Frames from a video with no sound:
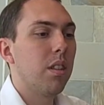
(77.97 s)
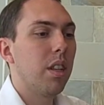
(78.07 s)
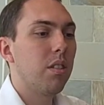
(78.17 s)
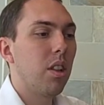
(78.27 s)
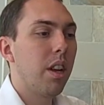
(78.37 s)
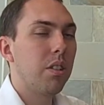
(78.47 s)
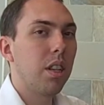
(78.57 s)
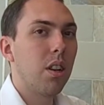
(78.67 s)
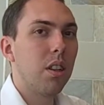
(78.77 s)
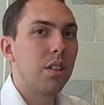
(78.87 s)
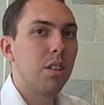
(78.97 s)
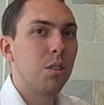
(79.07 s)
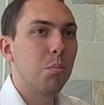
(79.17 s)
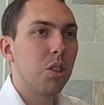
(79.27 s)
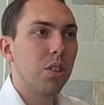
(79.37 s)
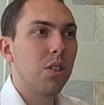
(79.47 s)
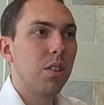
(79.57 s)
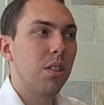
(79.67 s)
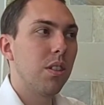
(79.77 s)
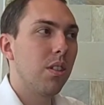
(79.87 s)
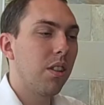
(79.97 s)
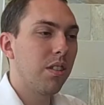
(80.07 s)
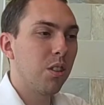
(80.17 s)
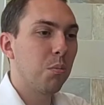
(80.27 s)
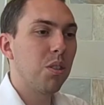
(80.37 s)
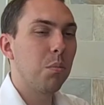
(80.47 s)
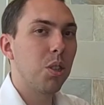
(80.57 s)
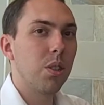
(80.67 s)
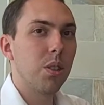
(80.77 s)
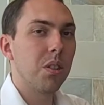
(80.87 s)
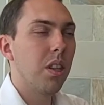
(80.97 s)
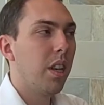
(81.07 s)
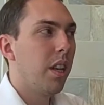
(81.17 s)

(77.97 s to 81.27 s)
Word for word: as cloud technology has matured and our systems have matured,